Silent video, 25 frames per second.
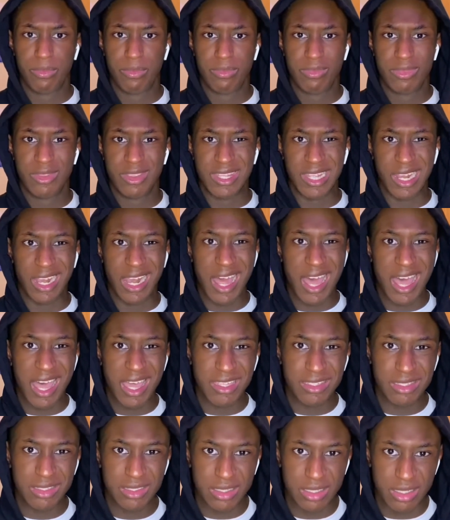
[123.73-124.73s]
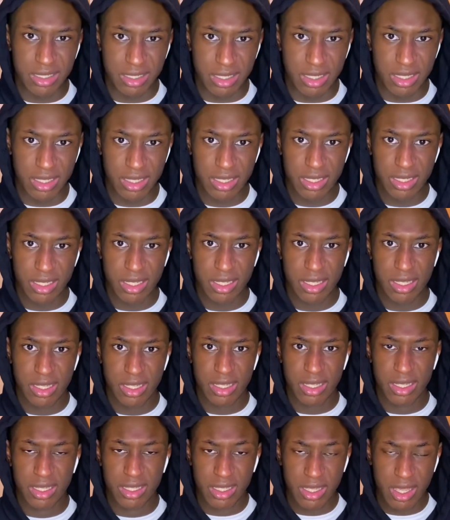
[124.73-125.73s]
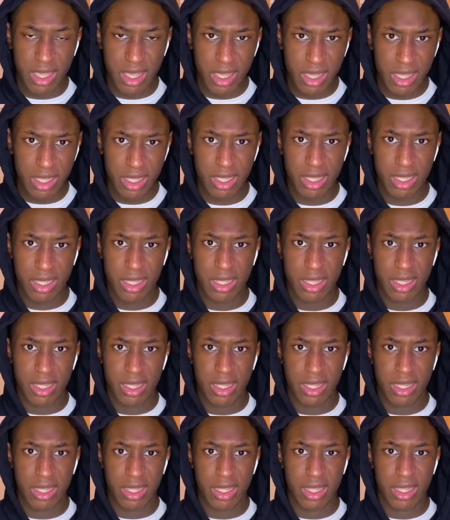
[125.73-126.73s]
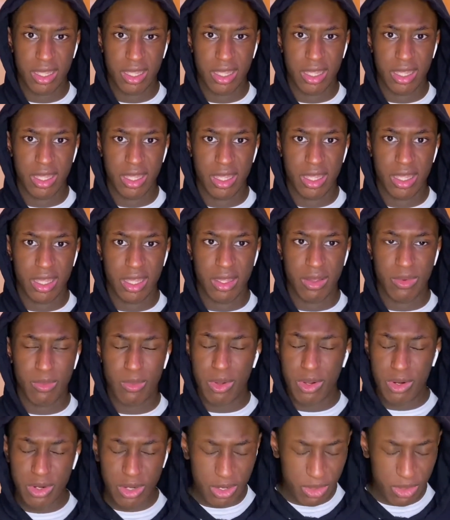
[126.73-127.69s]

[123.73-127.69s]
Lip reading: The Lion. Yeah? We're going to